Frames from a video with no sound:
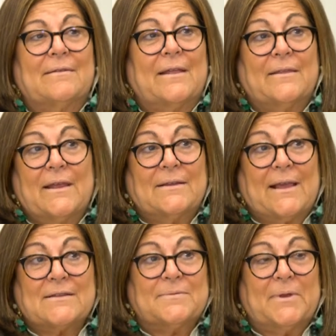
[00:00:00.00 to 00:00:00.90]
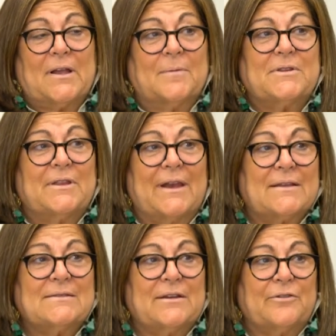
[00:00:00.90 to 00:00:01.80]
then they asked me to come to the
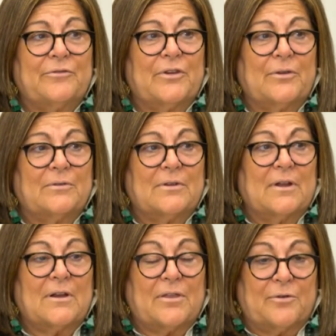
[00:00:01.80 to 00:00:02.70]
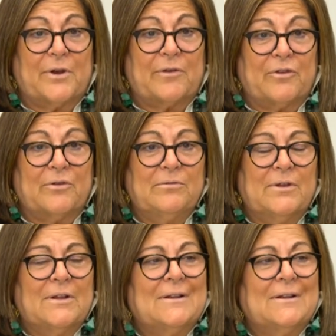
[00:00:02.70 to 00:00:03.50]
next interview, another interview.